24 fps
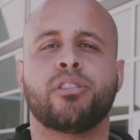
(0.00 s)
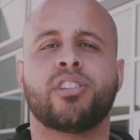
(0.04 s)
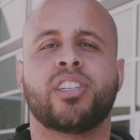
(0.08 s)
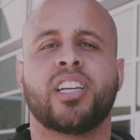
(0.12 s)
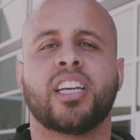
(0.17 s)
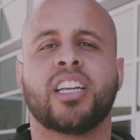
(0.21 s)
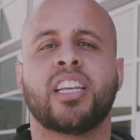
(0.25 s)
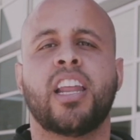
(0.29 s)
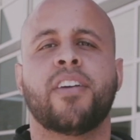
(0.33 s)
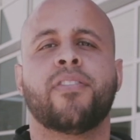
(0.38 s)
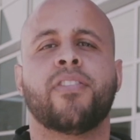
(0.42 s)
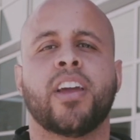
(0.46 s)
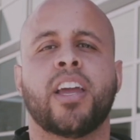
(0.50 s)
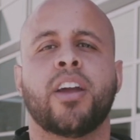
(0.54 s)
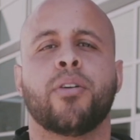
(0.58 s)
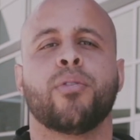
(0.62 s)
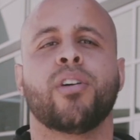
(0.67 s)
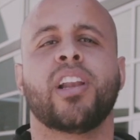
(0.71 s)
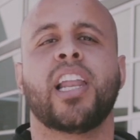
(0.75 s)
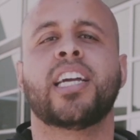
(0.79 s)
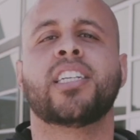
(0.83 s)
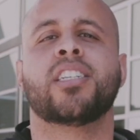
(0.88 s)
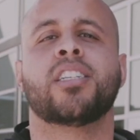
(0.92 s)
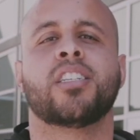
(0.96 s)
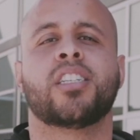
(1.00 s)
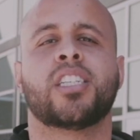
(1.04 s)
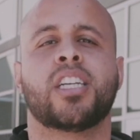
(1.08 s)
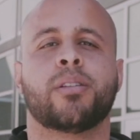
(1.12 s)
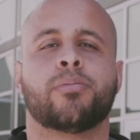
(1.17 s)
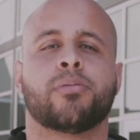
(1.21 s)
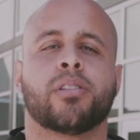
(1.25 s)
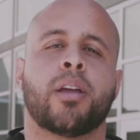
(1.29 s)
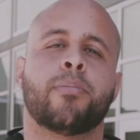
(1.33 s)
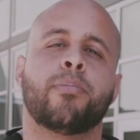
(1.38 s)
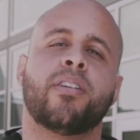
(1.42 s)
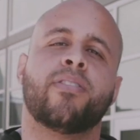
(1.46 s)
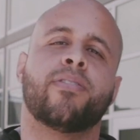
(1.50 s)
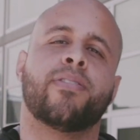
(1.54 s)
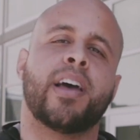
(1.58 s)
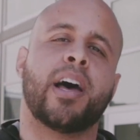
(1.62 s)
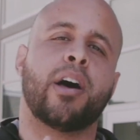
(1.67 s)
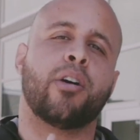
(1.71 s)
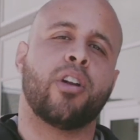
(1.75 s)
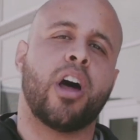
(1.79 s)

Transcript: significant relationships can be found